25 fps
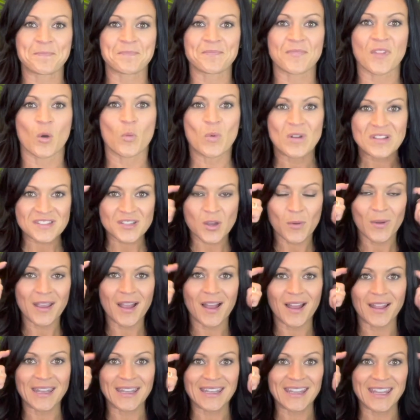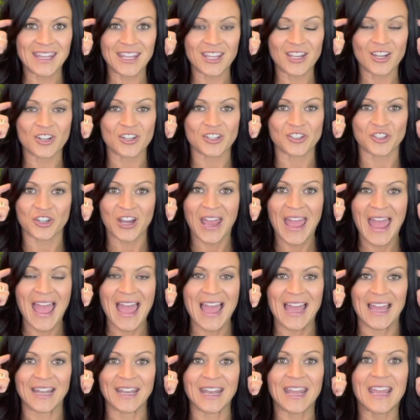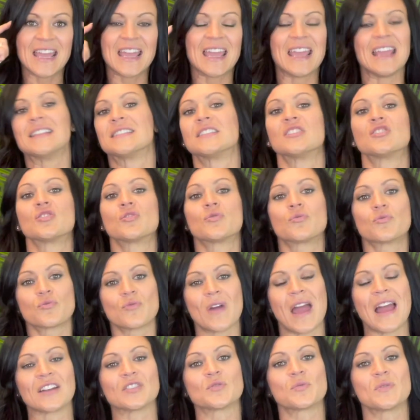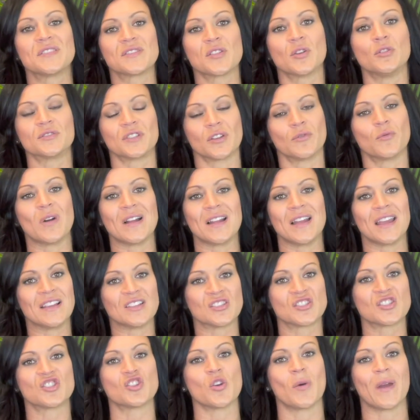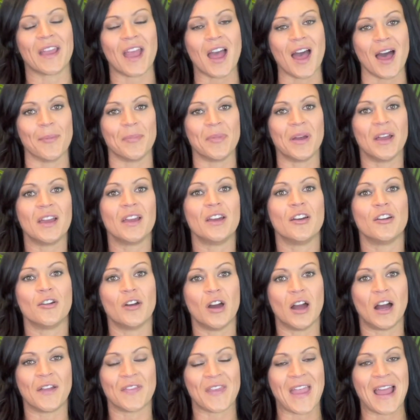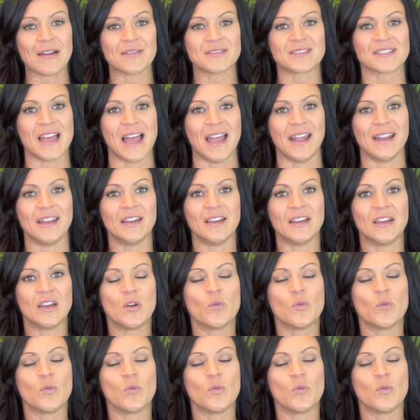What's going on in here in your head is a direct result of what is showing up on the outside.